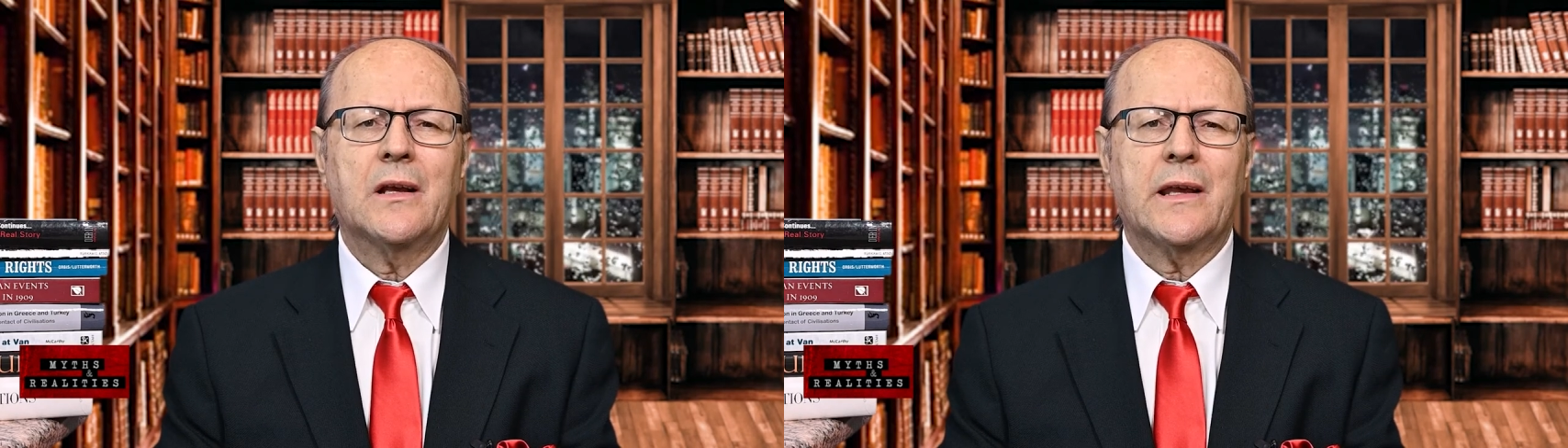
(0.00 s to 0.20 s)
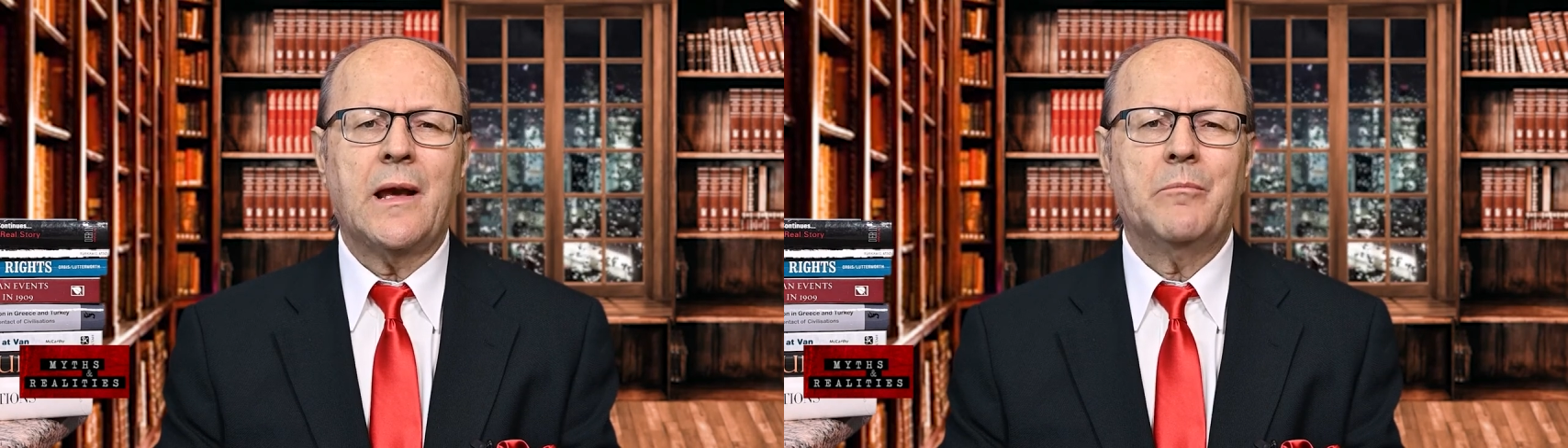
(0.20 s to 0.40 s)

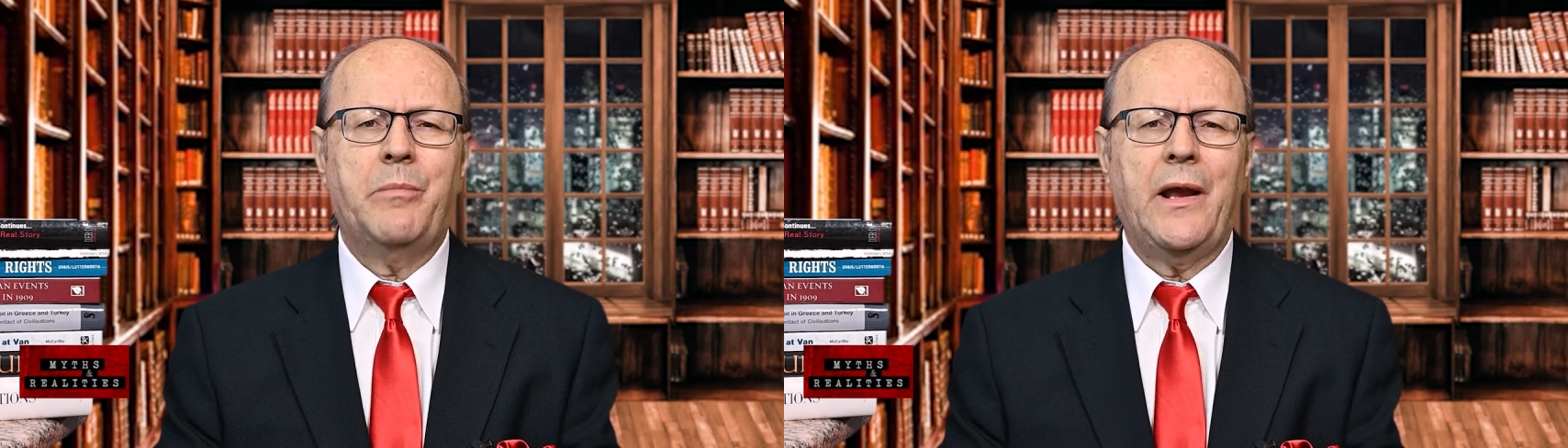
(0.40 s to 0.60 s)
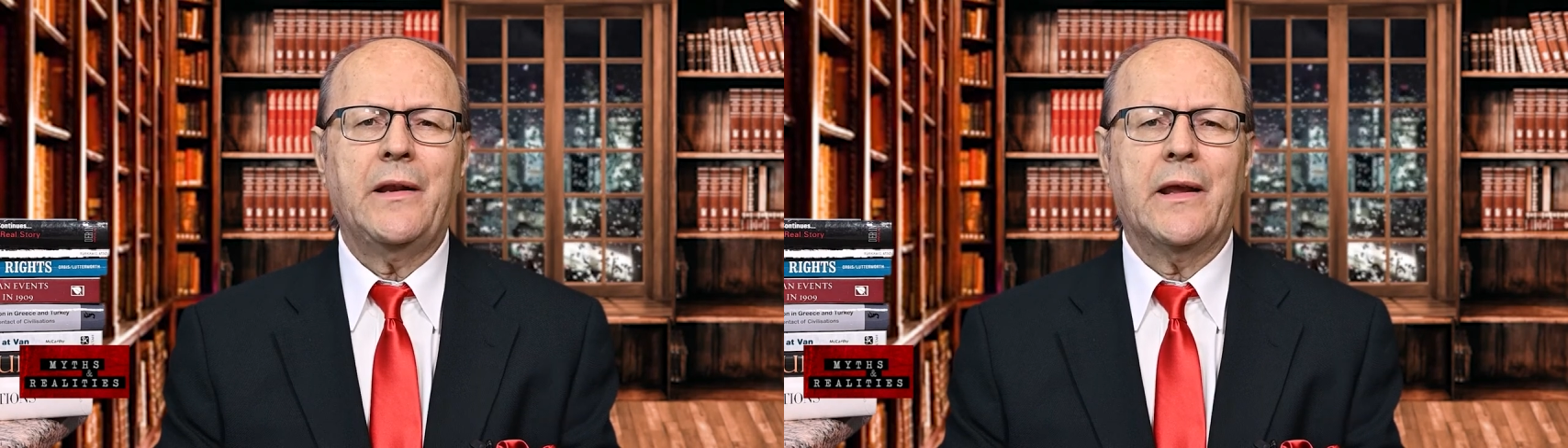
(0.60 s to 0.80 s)

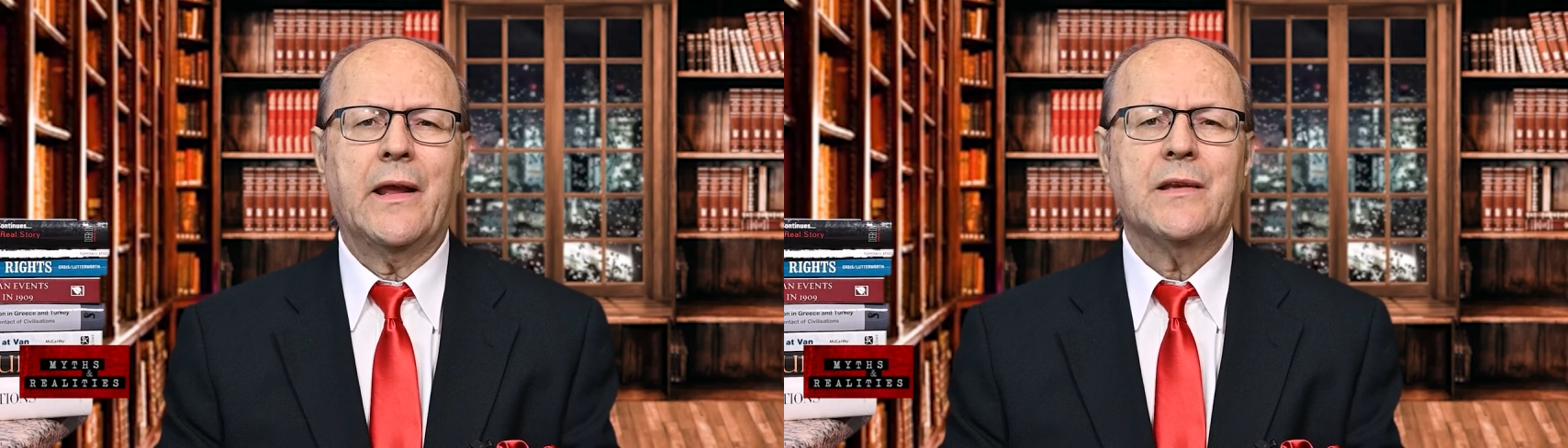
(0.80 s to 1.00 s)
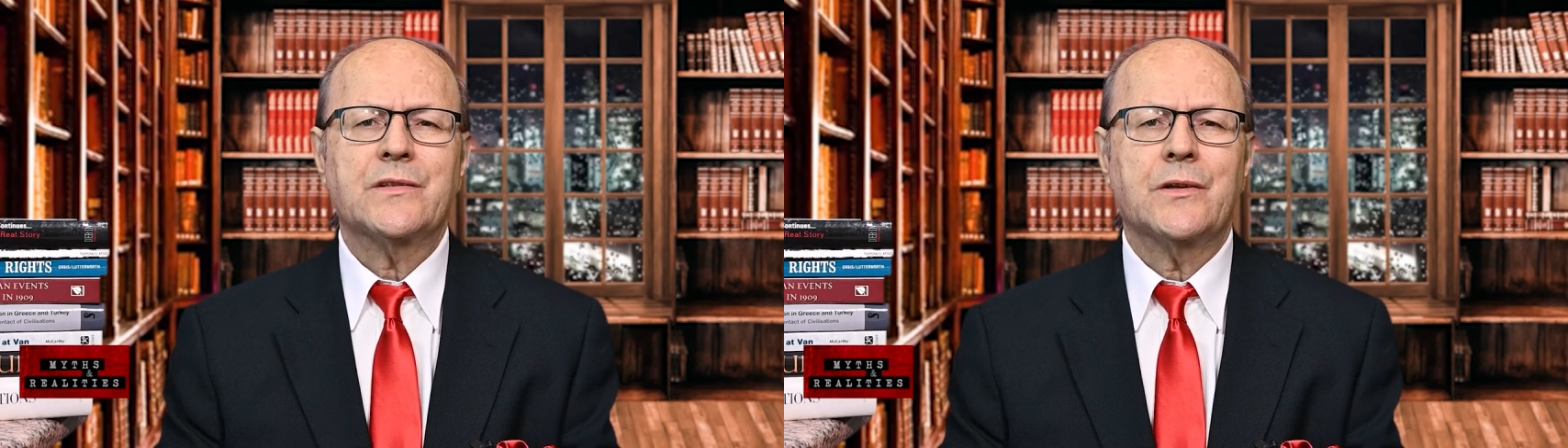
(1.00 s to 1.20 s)
campaign
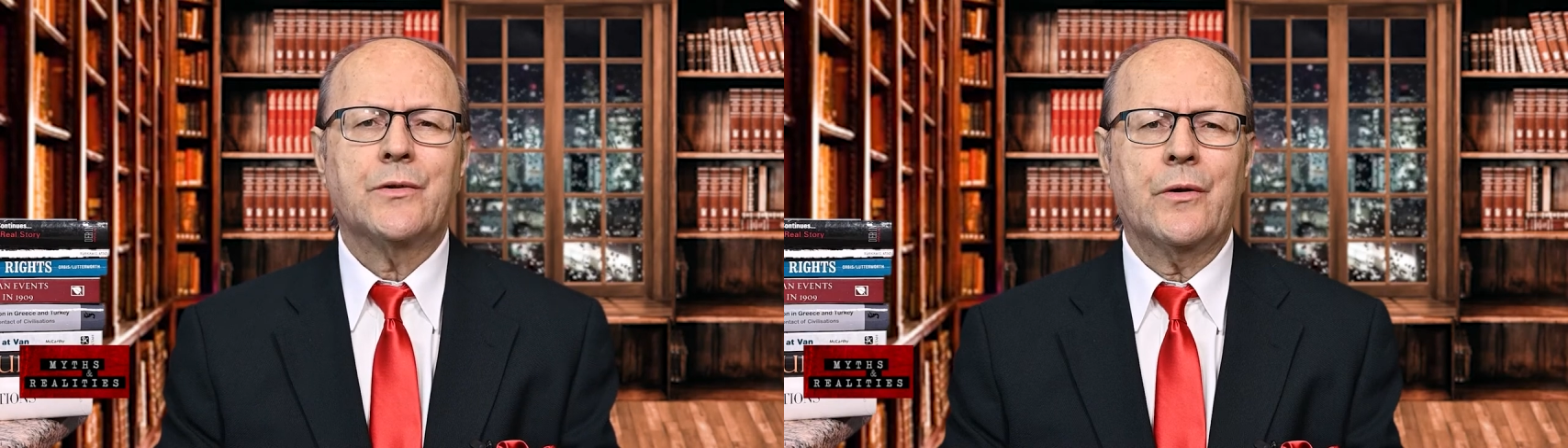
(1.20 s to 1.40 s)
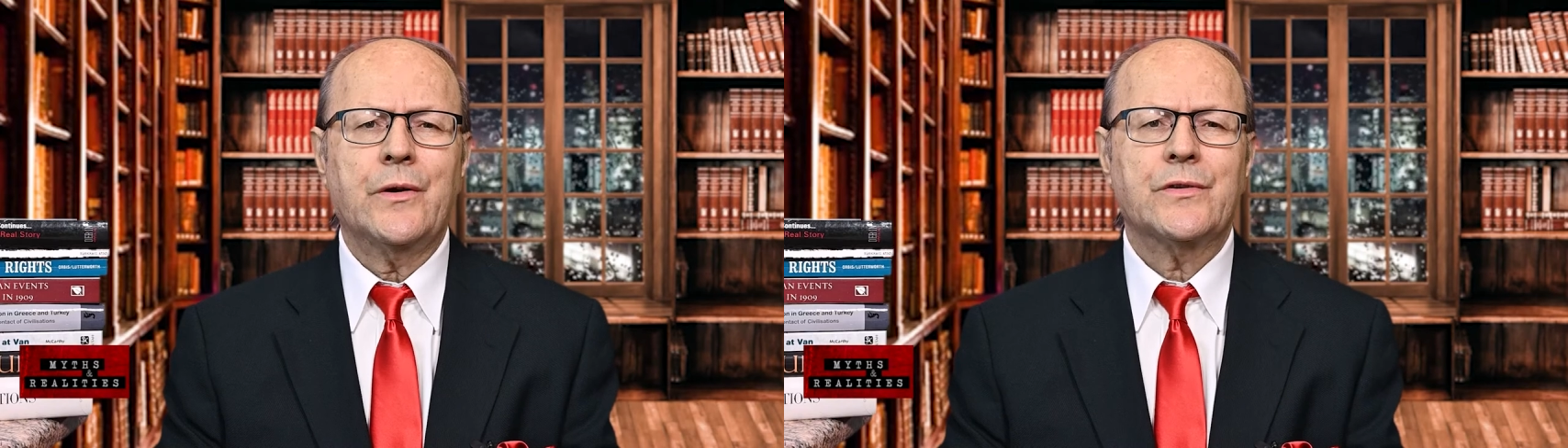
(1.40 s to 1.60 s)
against the
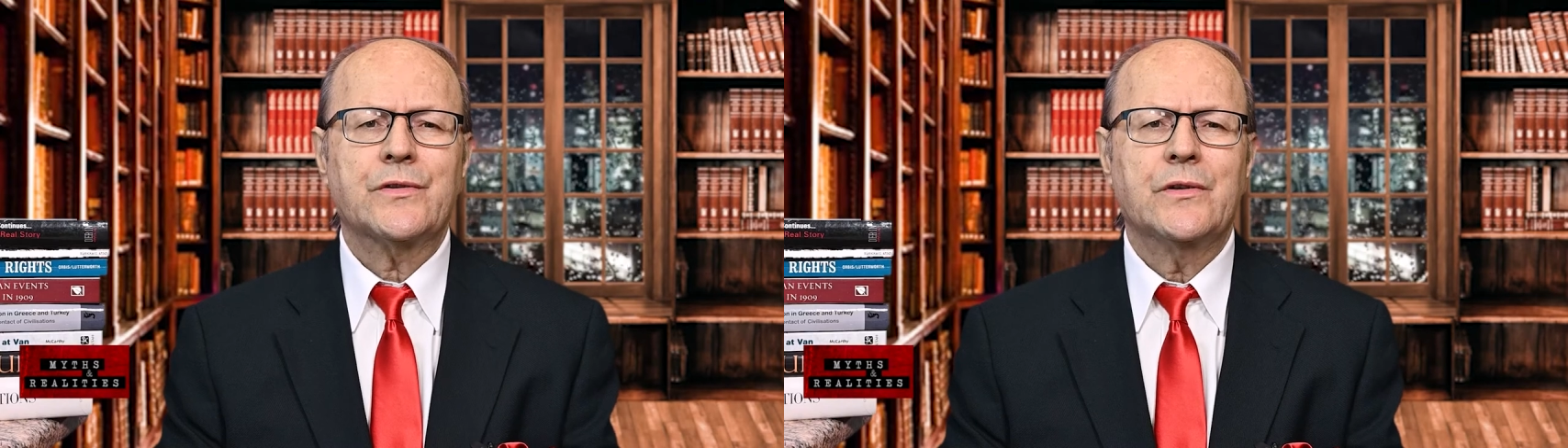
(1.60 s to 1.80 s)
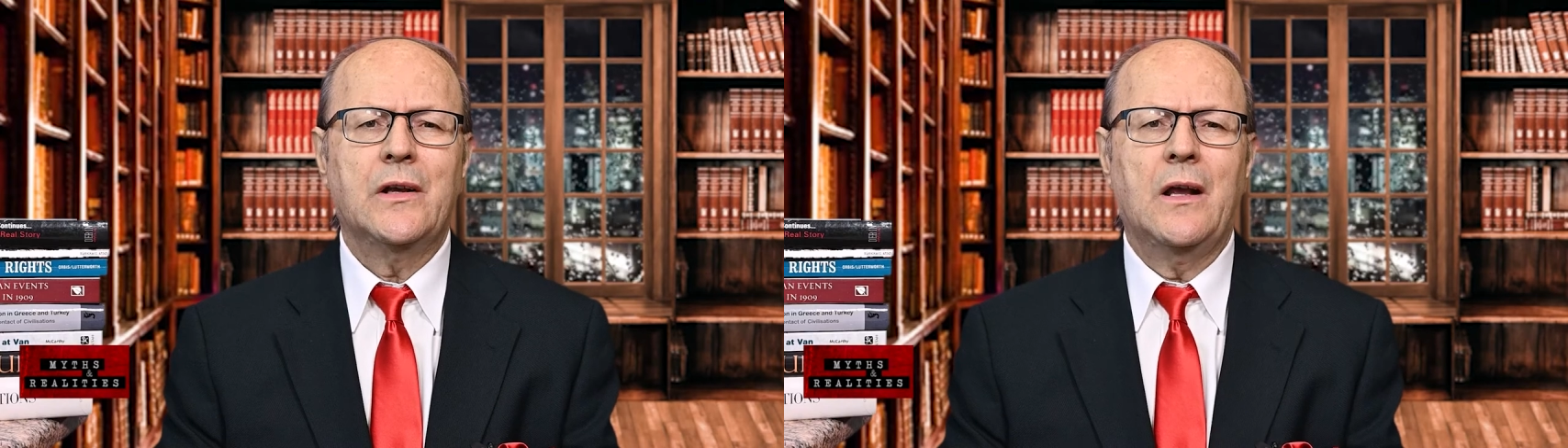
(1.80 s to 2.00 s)

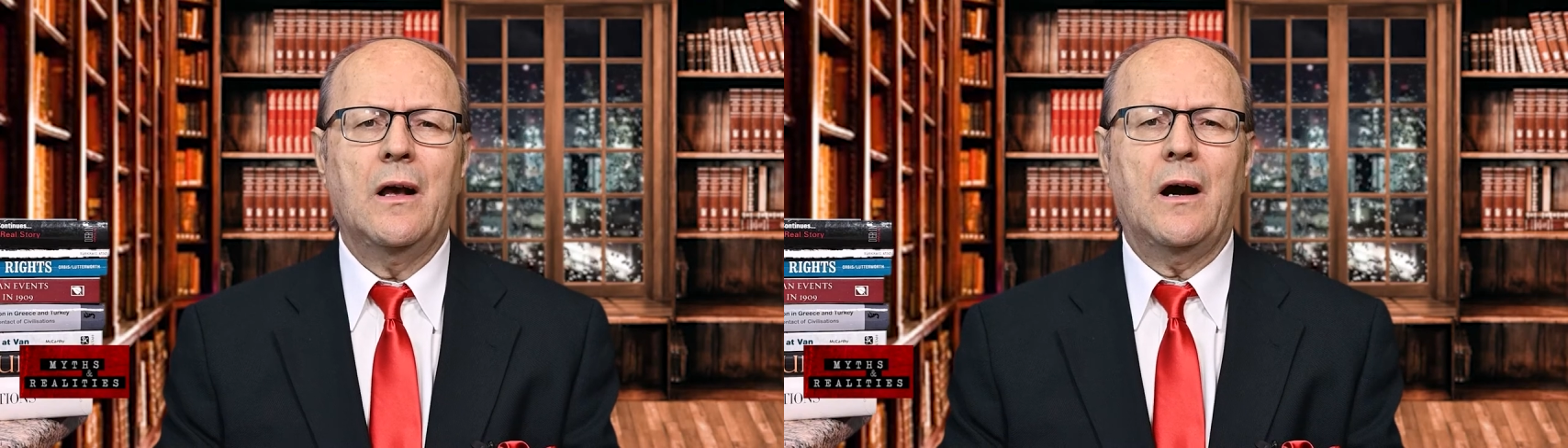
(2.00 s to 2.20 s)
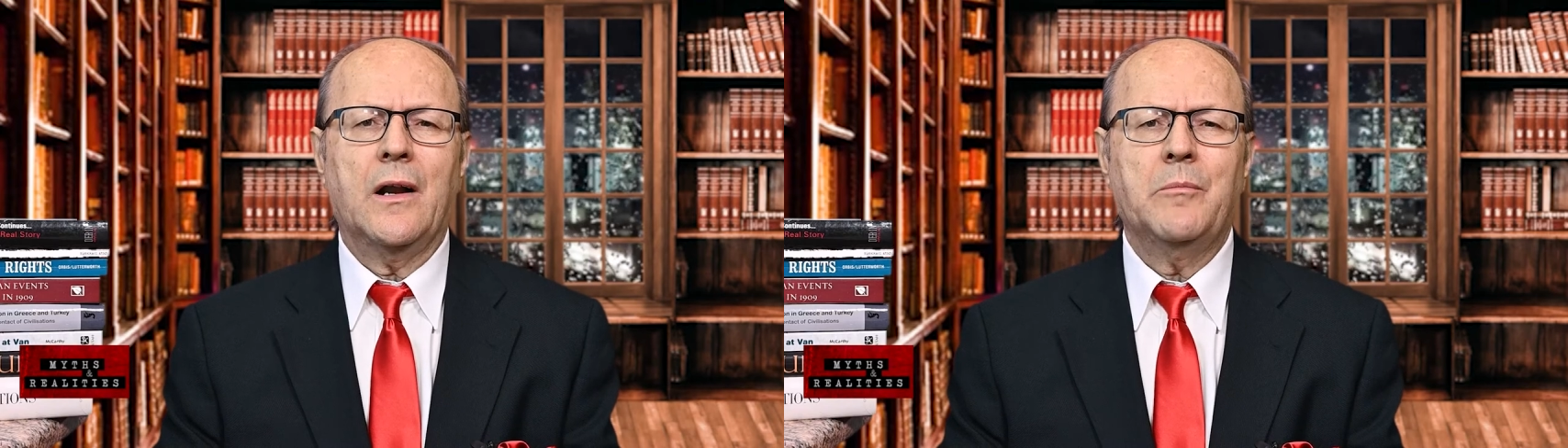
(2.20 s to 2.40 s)
Turks
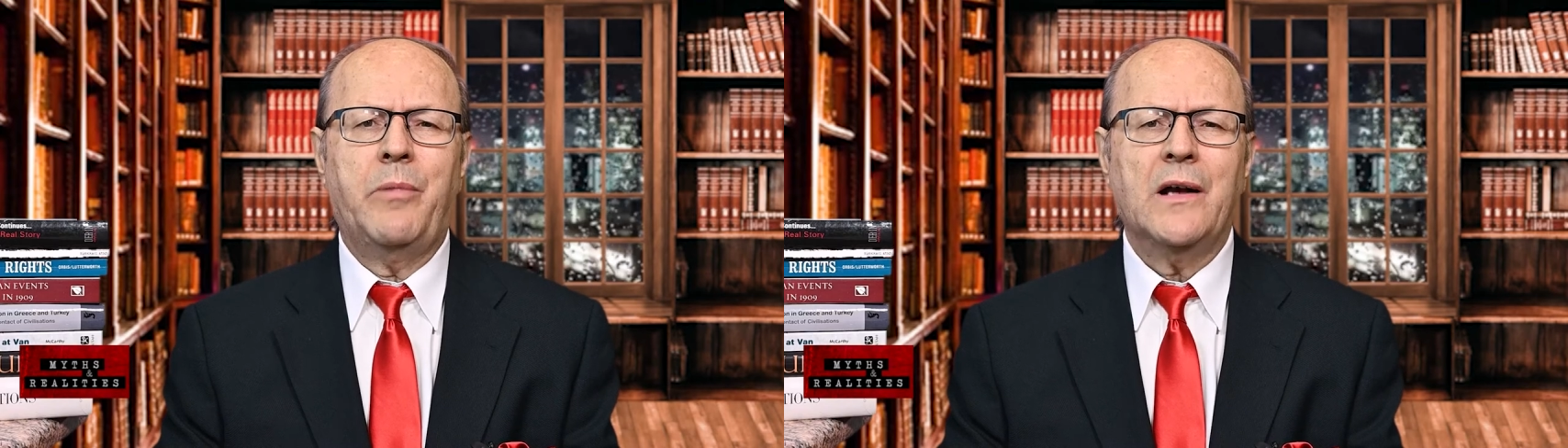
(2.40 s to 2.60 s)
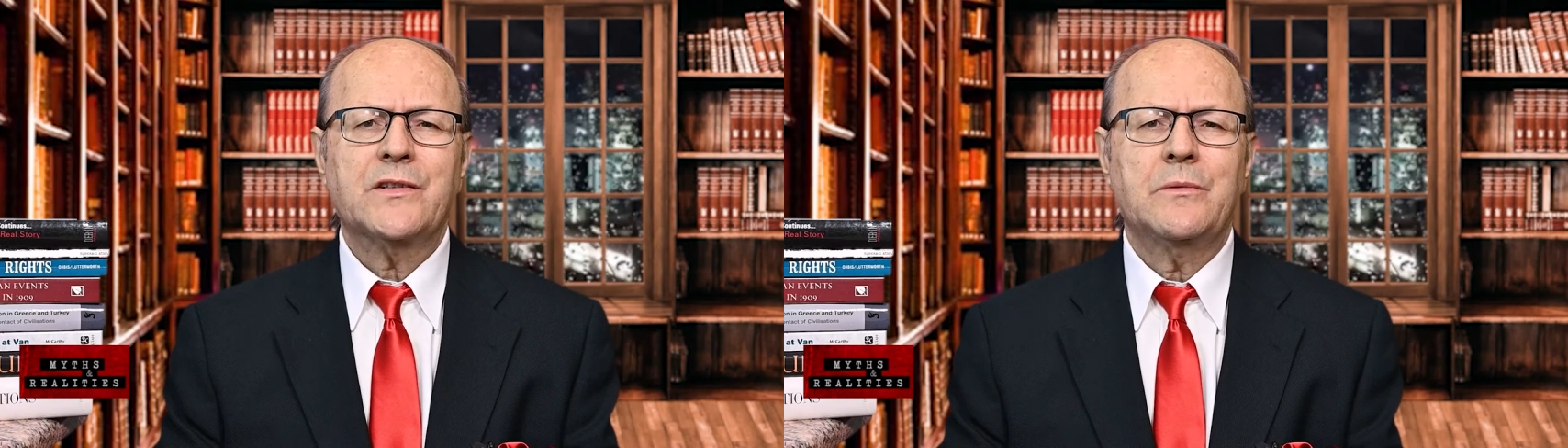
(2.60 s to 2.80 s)
are
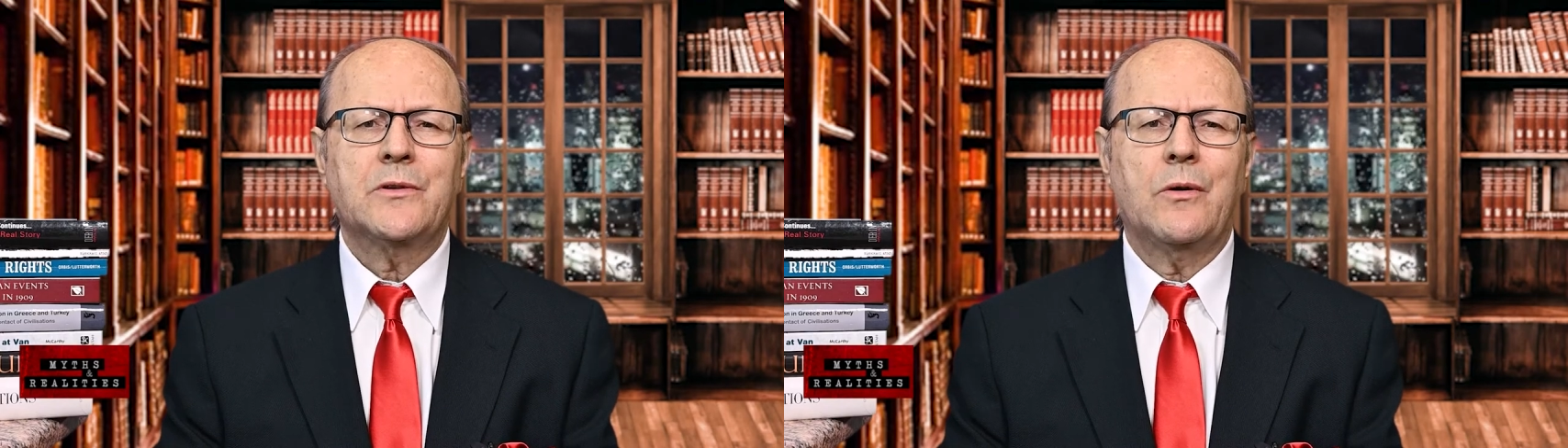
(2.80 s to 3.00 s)
impossible